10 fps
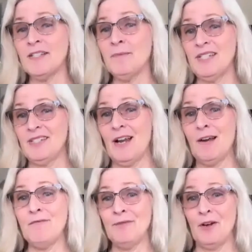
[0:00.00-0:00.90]

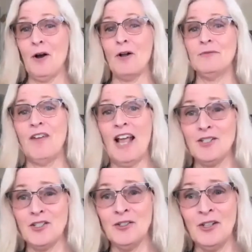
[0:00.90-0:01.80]
stuff called
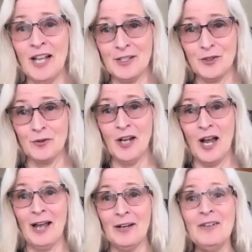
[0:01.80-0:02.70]
vaginal
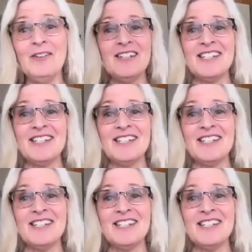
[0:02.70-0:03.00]
estradiol.